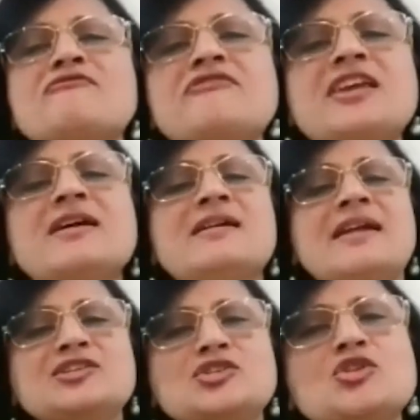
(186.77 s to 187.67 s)
fear
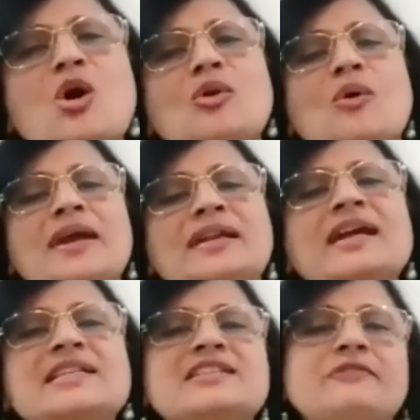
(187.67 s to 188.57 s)
and sorrow and
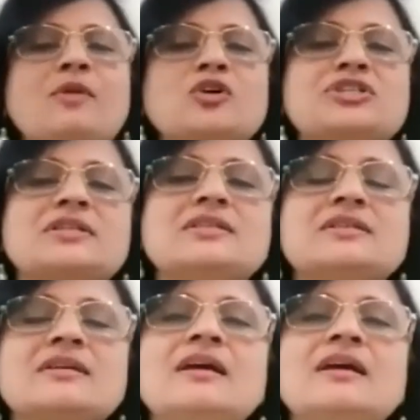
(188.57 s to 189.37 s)
negative emotions.